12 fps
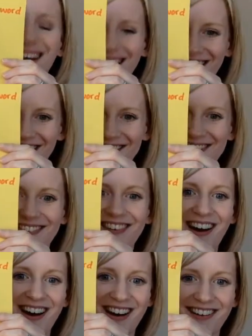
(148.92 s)

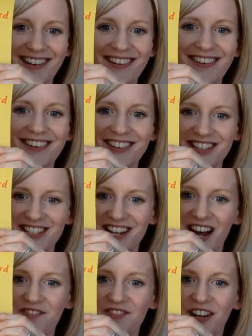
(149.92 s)
Unlock. Good
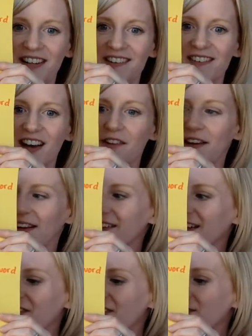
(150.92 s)
job, friends. All right, look
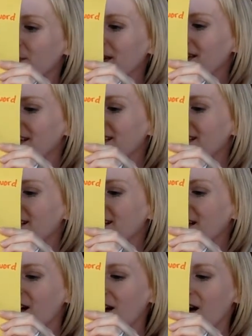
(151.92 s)
at this one.
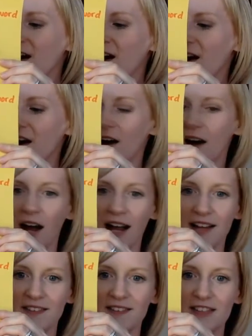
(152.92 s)
I
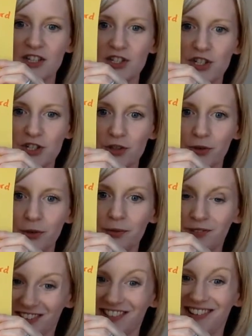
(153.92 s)
see do.
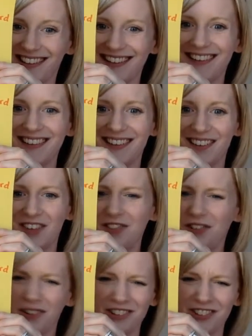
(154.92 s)
Do you see it? Of
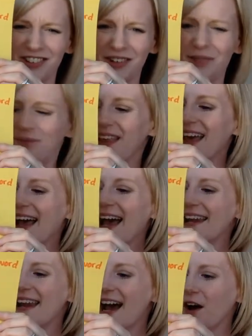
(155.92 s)
course you do.
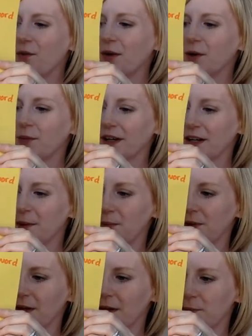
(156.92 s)
Now, we're going to
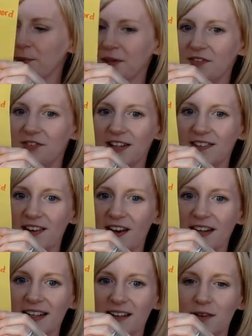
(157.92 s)
put our prefix
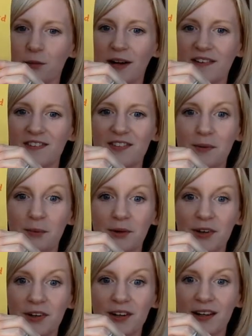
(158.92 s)
on it. What's the
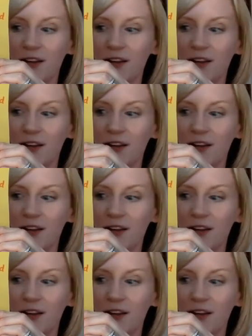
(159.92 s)
word?